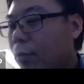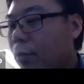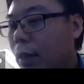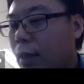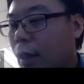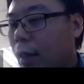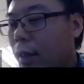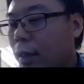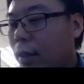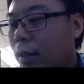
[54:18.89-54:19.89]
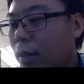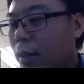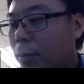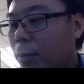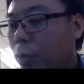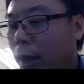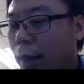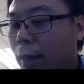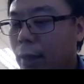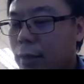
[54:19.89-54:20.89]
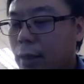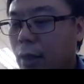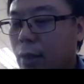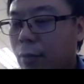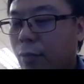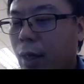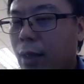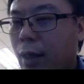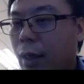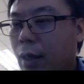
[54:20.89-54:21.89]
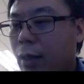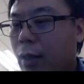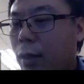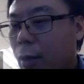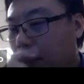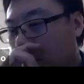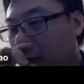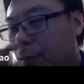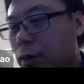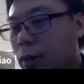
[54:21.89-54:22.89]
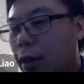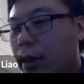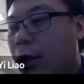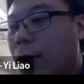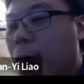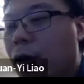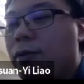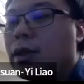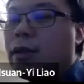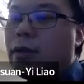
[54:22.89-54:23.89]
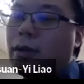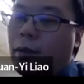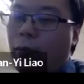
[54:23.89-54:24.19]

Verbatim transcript: finite brackets and the finite maps in the morphism.